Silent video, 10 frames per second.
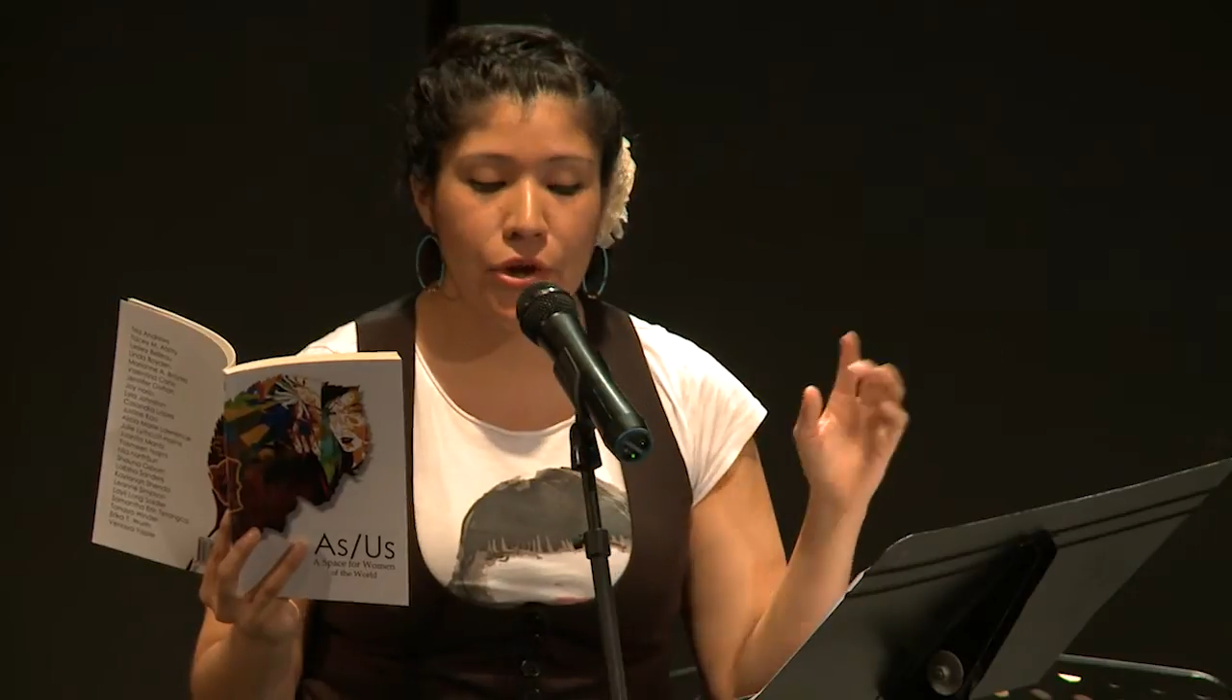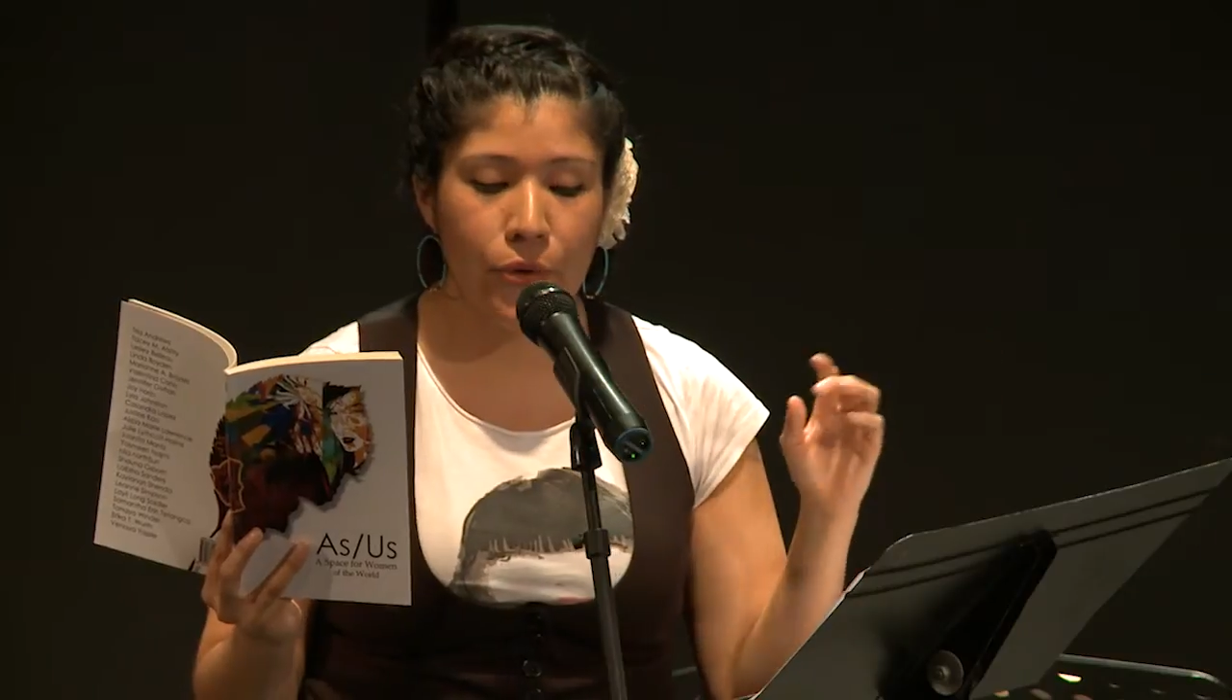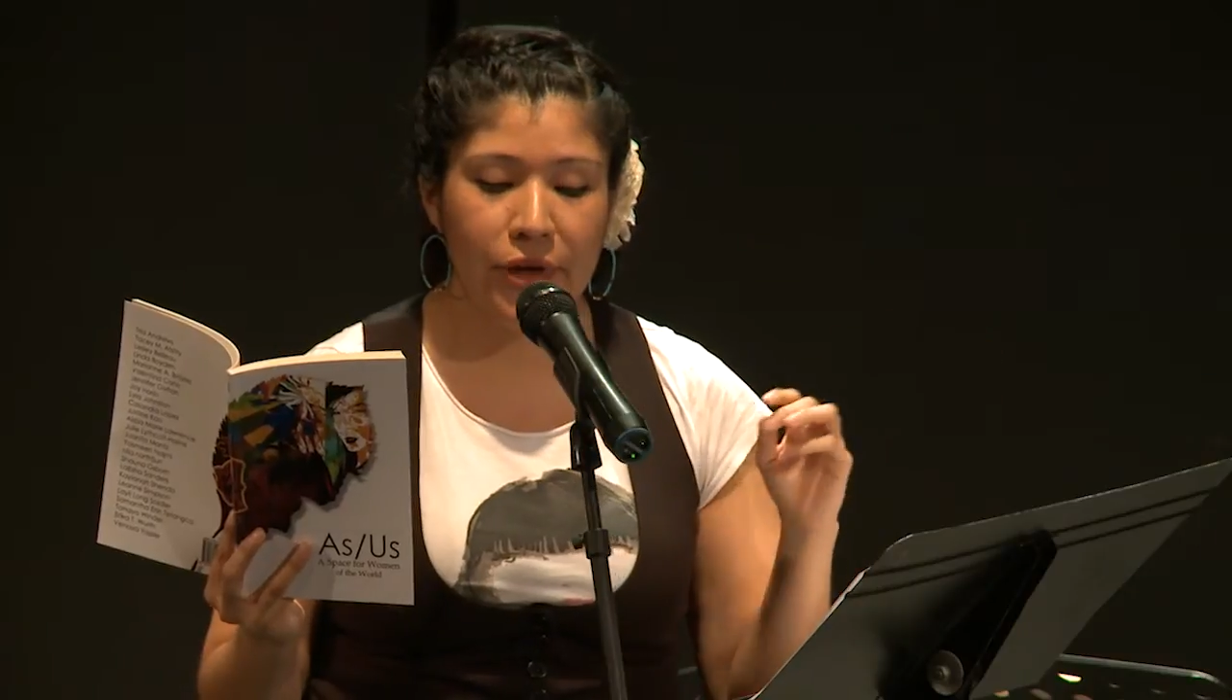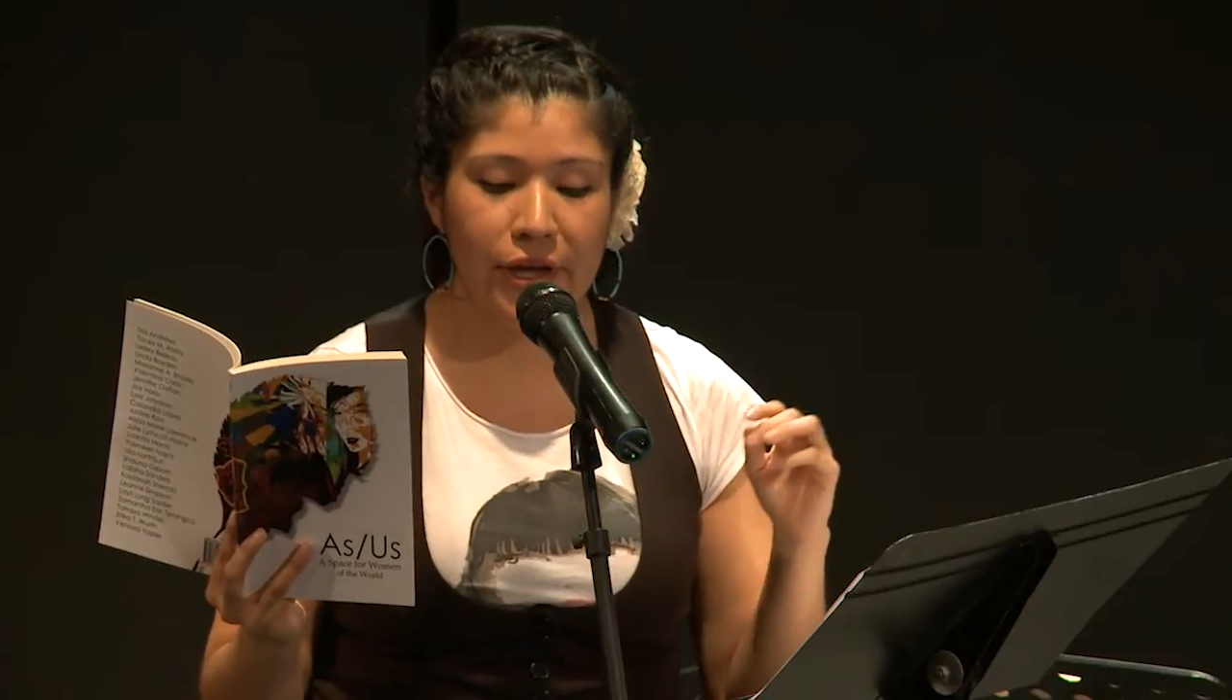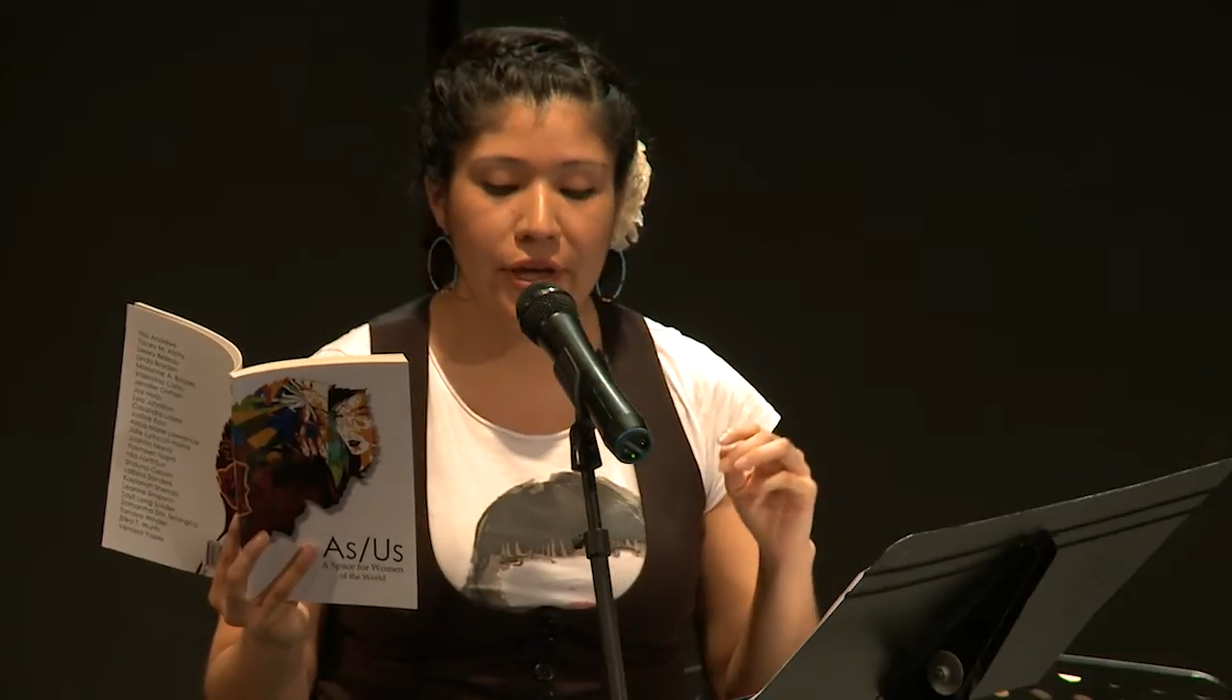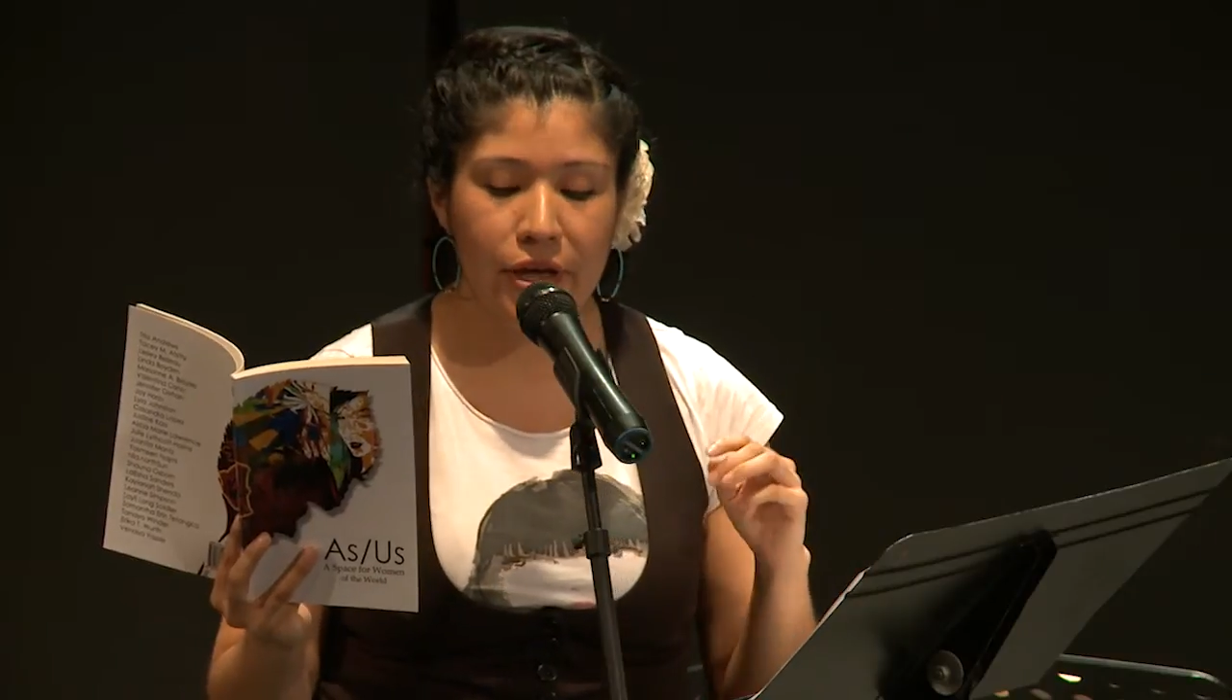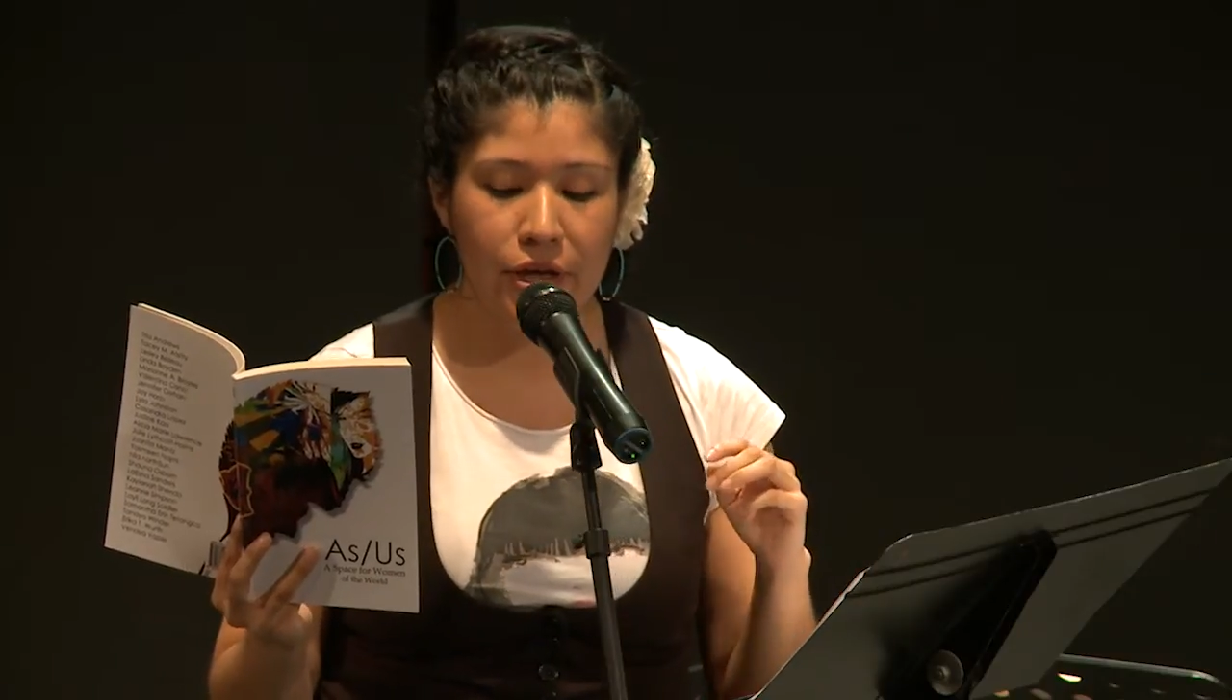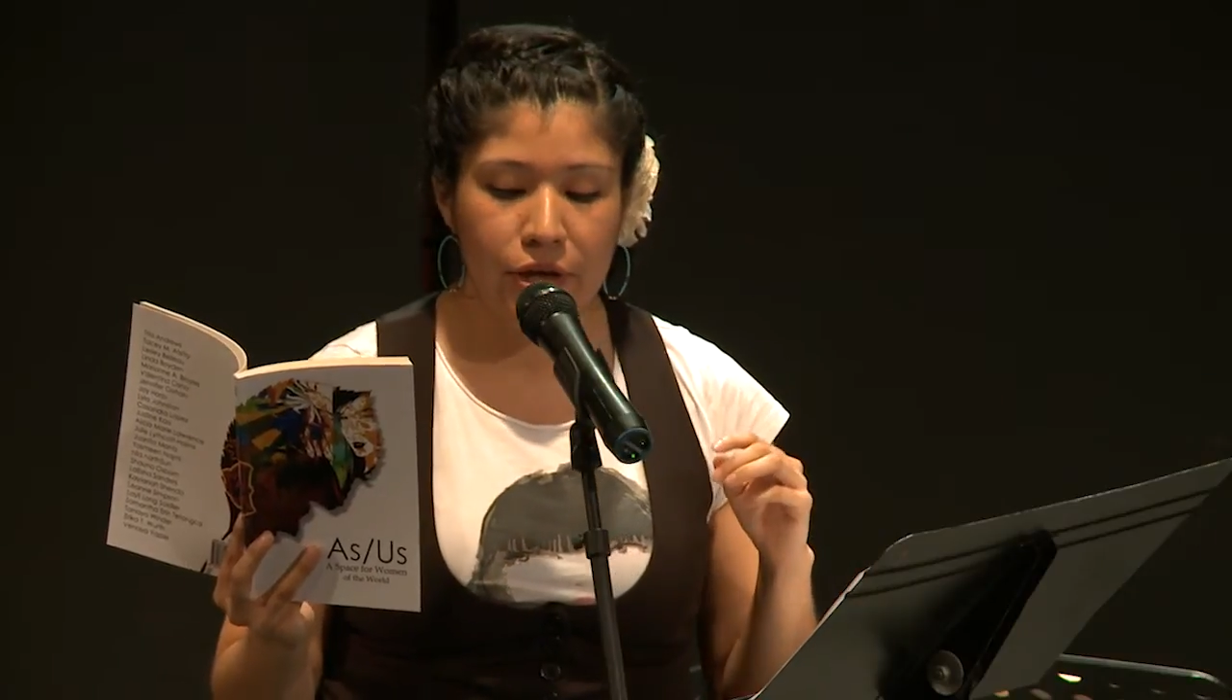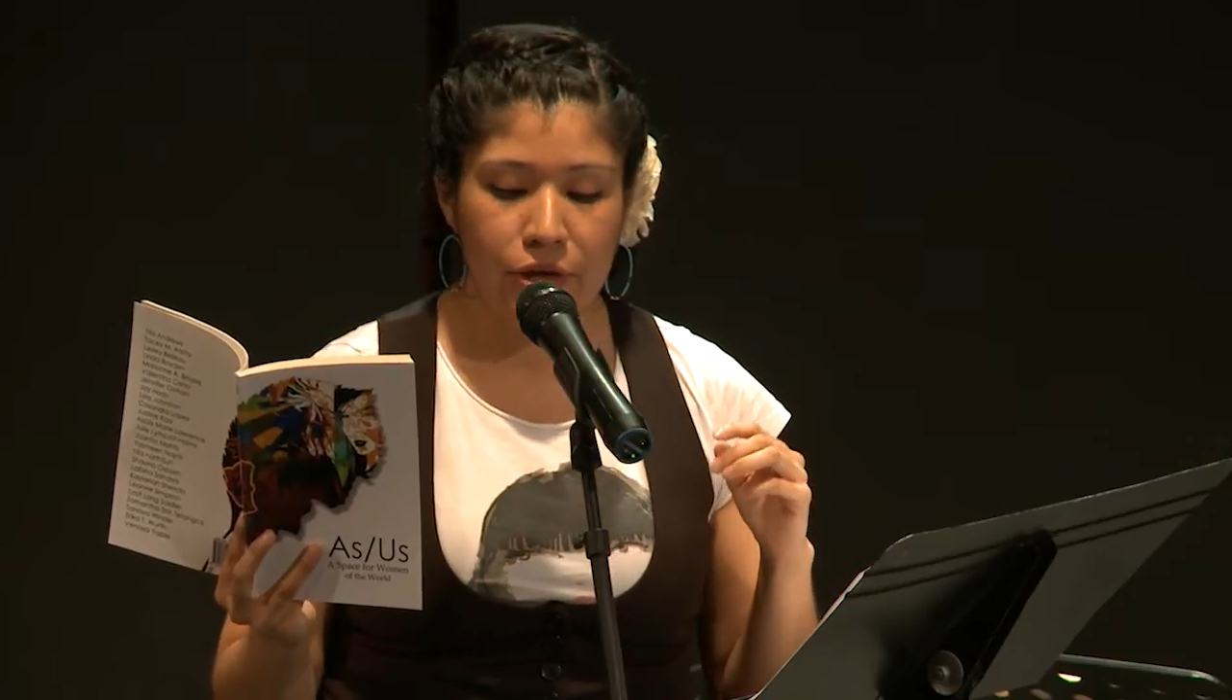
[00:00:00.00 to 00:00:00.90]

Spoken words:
knowing